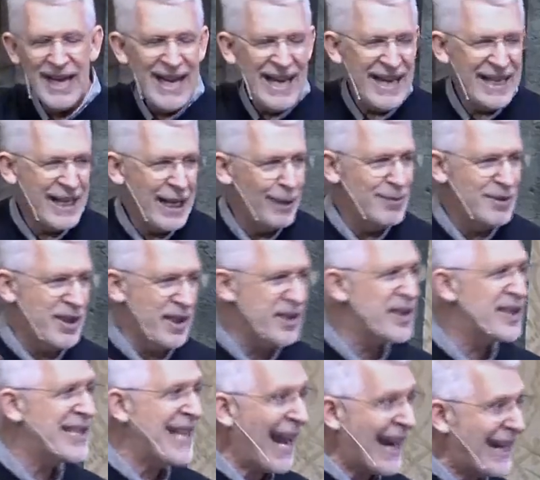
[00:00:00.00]
He comes a
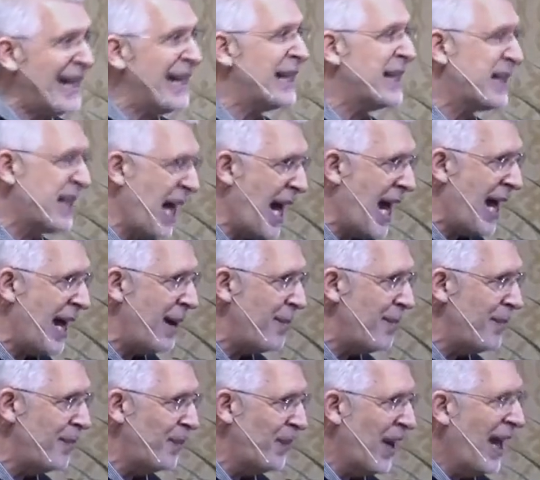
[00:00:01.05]
second
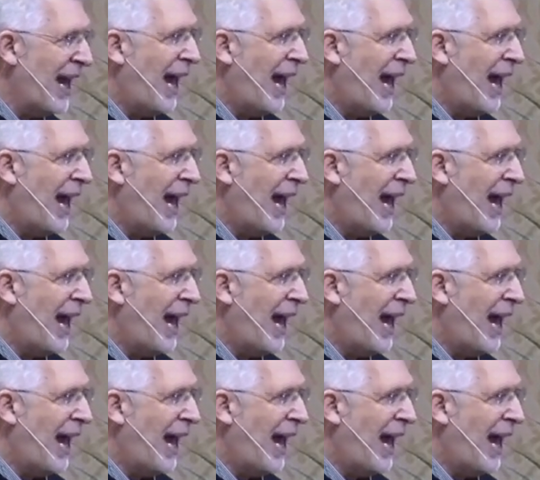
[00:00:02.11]
time,